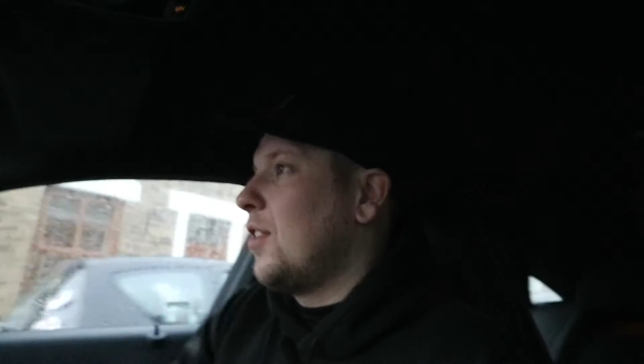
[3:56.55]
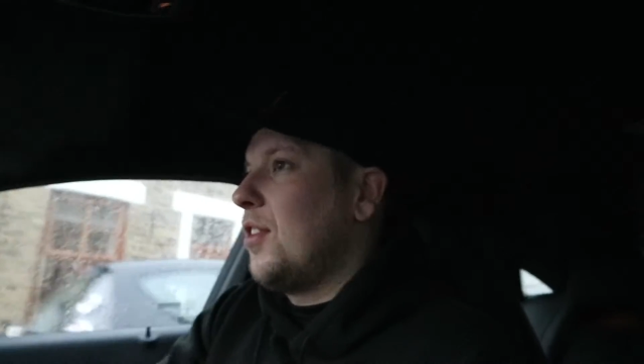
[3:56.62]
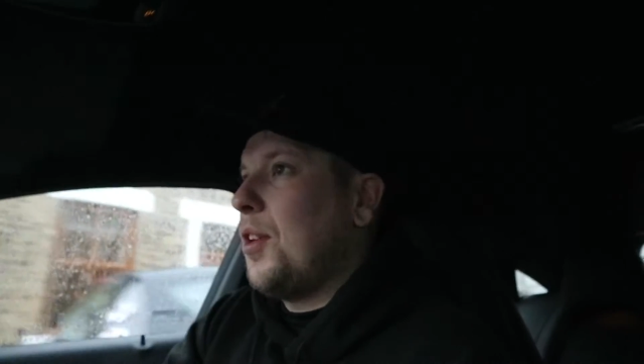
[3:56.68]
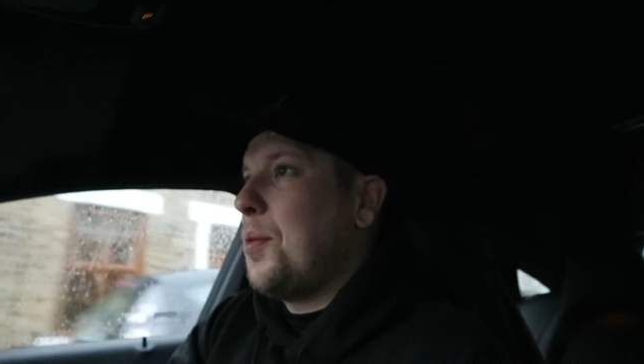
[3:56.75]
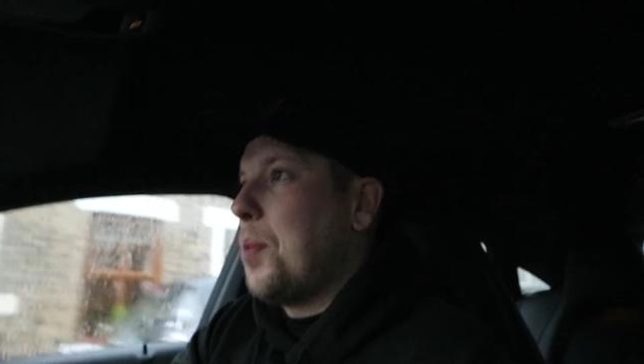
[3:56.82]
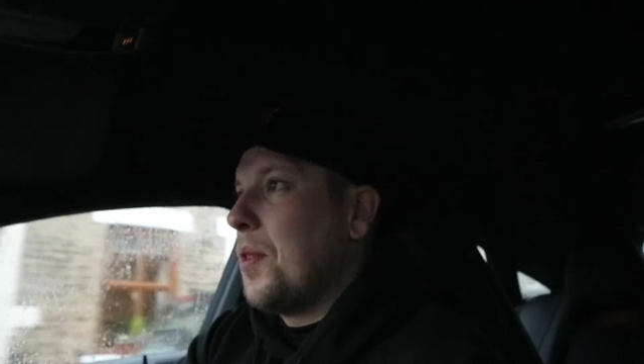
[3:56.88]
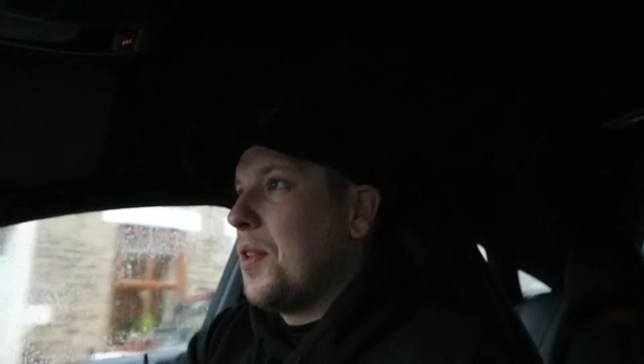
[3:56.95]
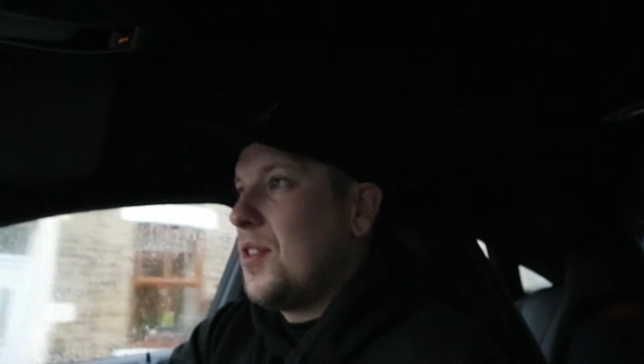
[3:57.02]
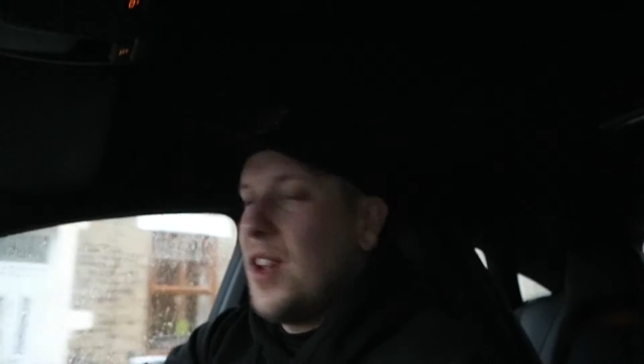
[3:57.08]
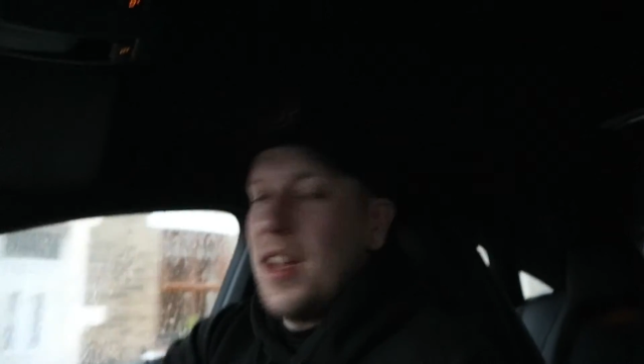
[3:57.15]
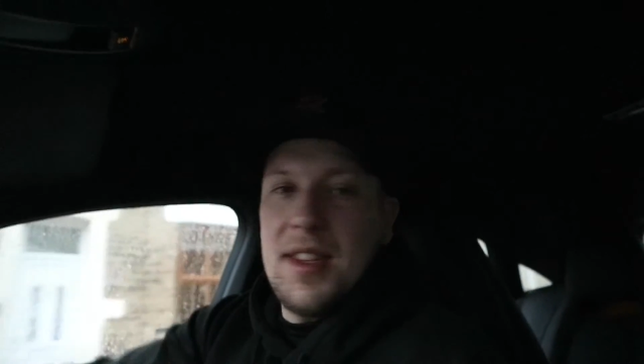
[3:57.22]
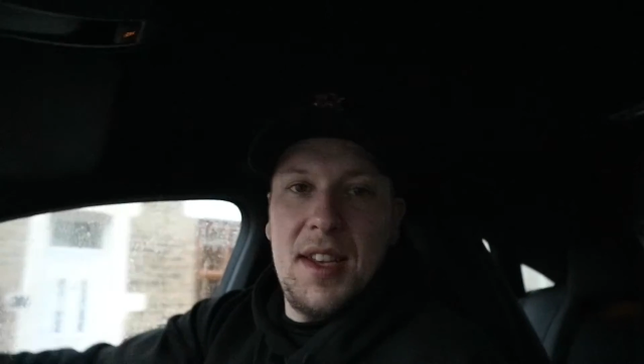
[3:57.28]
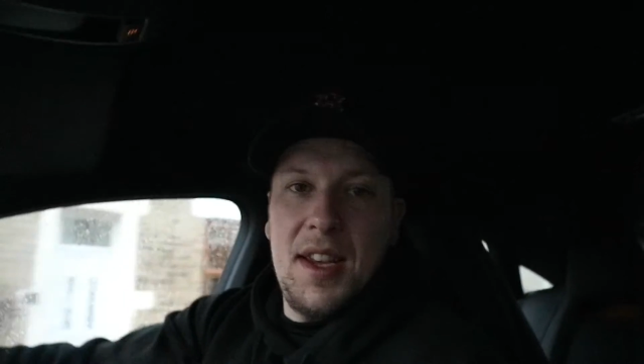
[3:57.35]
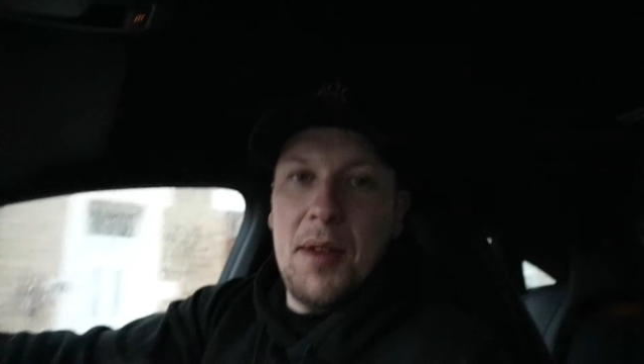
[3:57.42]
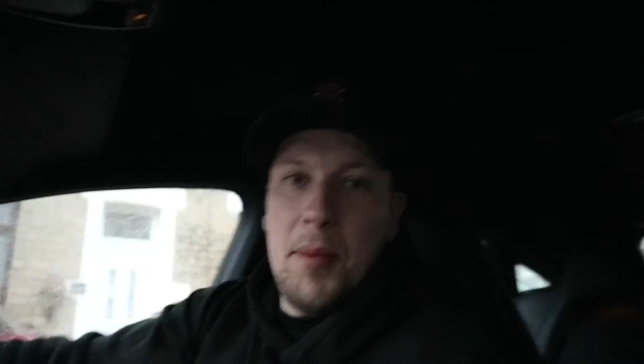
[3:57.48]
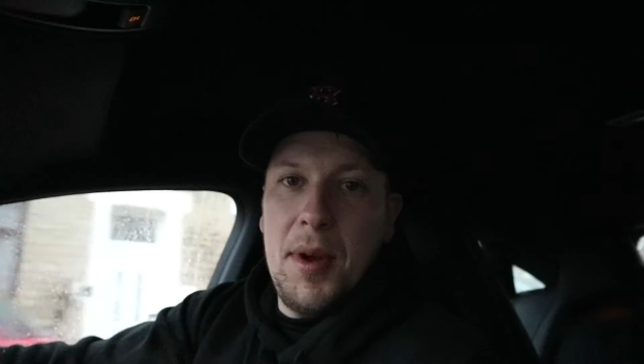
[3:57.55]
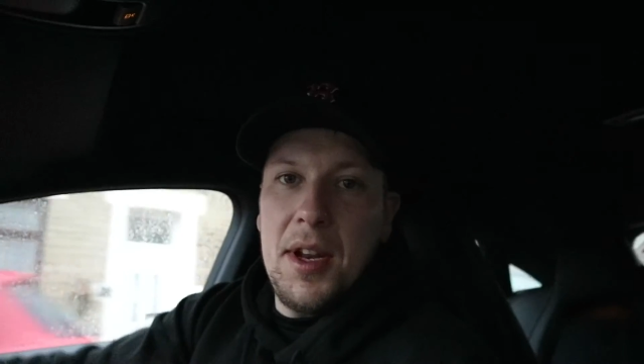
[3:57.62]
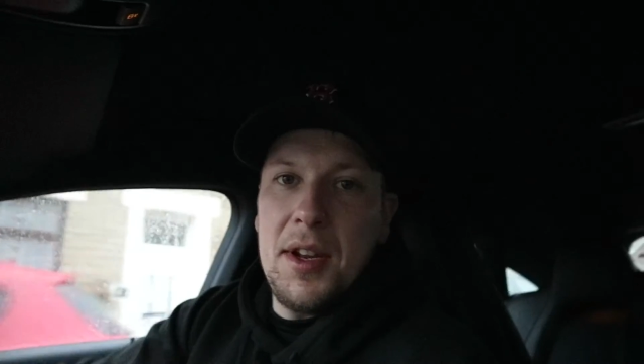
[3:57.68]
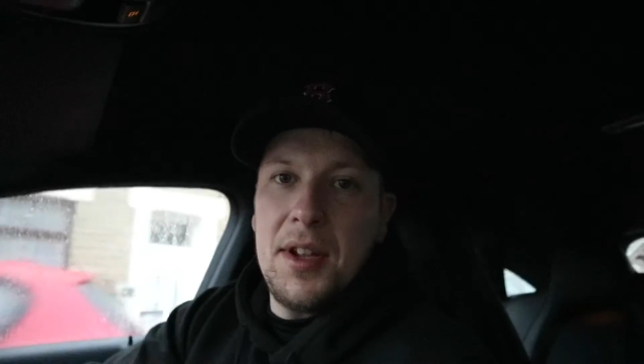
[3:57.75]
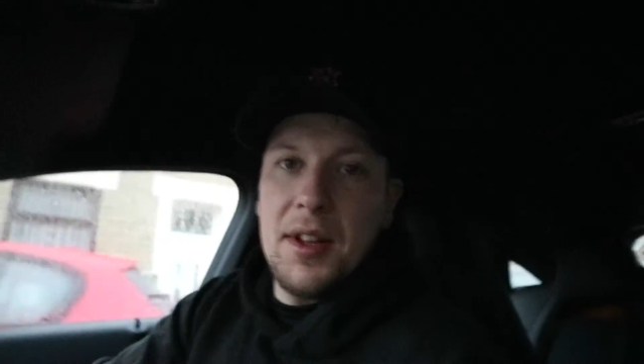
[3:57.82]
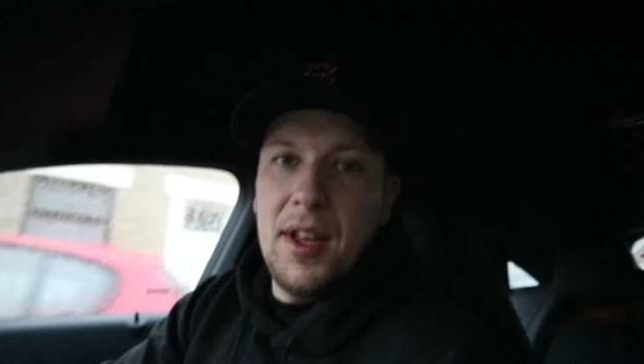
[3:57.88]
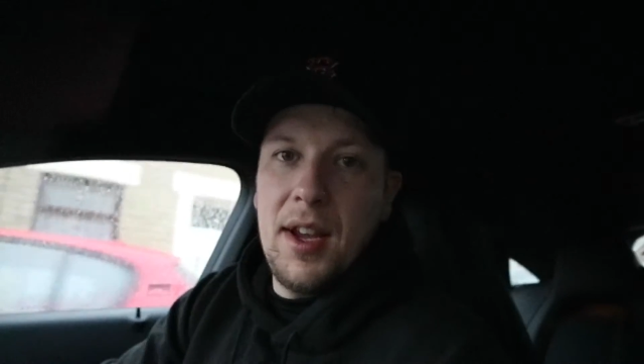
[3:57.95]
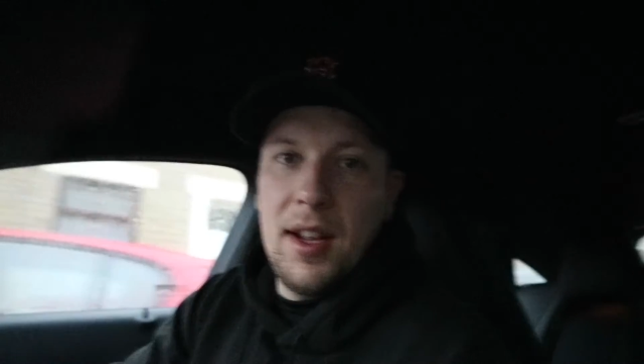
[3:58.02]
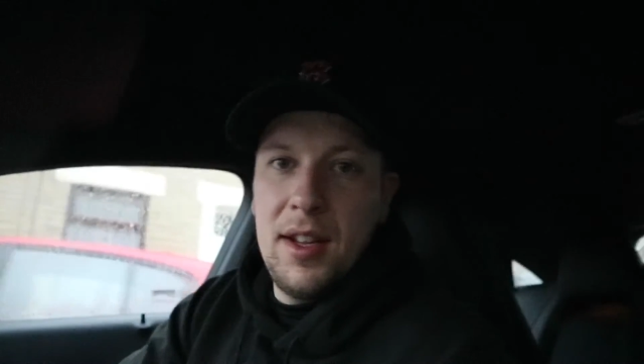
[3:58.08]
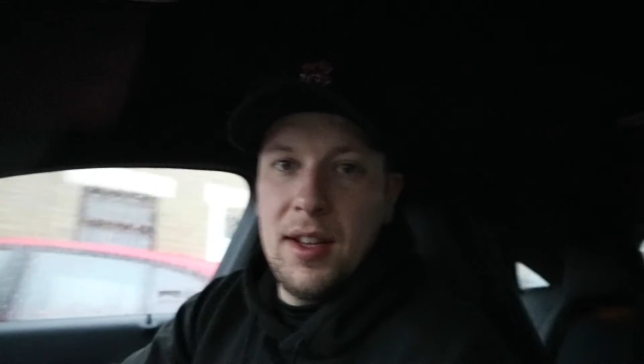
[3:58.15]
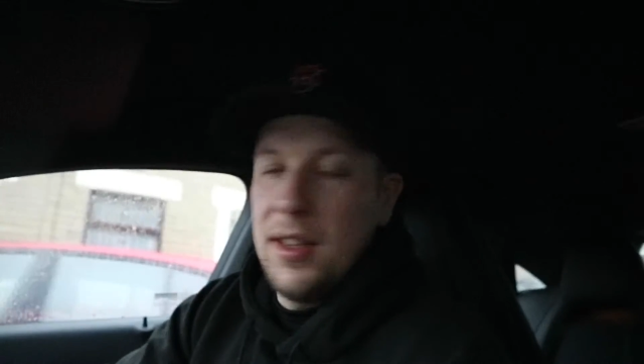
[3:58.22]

asleep on the settee immediately.